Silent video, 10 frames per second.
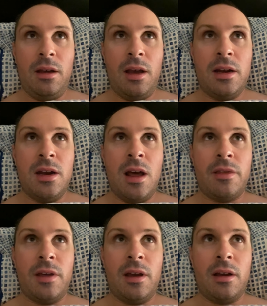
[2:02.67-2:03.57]

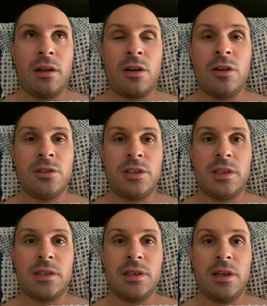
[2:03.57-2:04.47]
another
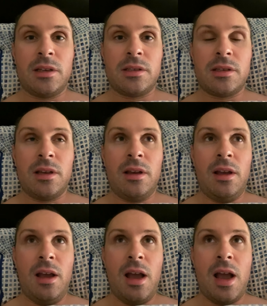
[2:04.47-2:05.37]
consciousness
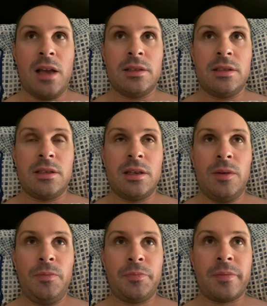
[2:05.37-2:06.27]
and
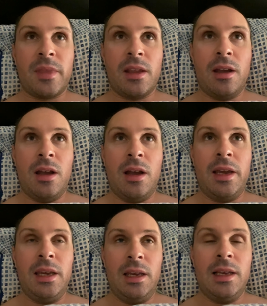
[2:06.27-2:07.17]
uh,
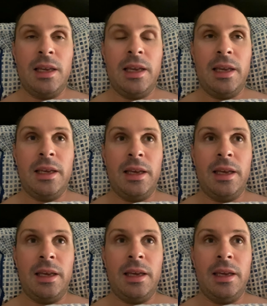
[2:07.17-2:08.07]
he, he,
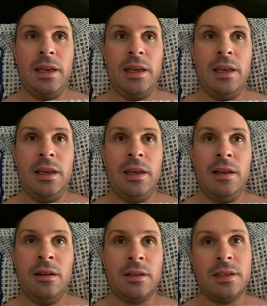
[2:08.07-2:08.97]
he, he, he
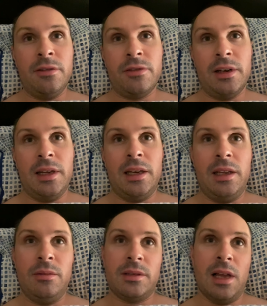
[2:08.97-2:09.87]
looked differently and
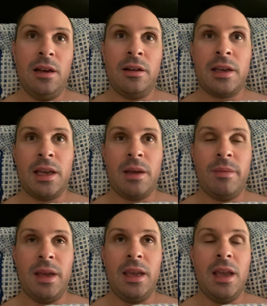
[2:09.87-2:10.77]
he was like looking at
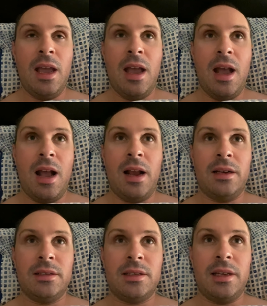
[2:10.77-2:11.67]
me
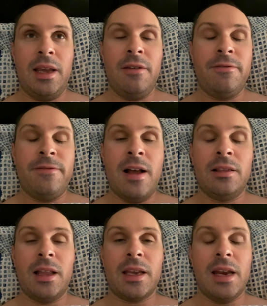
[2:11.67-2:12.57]
and it felt
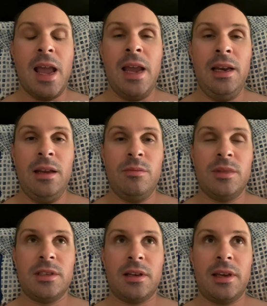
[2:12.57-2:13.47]
like an alien
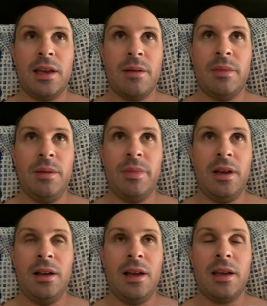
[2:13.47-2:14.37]
was looking at me
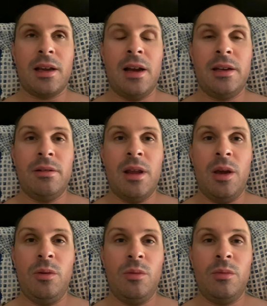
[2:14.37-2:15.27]
but like i don't
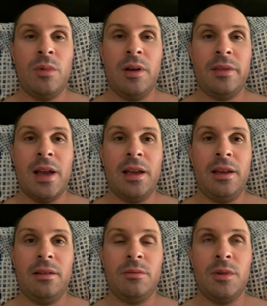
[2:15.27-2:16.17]
know what that
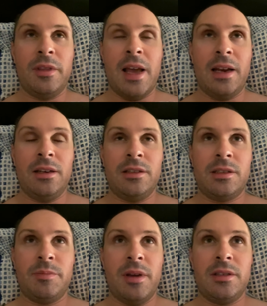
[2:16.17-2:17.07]
what that's
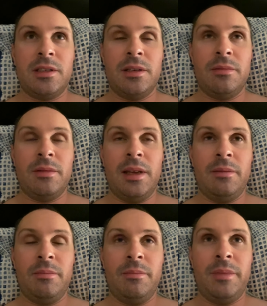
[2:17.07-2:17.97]
supposed to
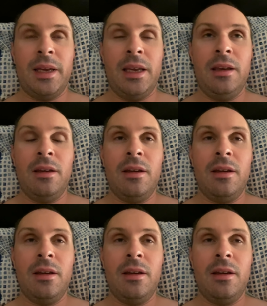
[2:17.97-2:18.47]
be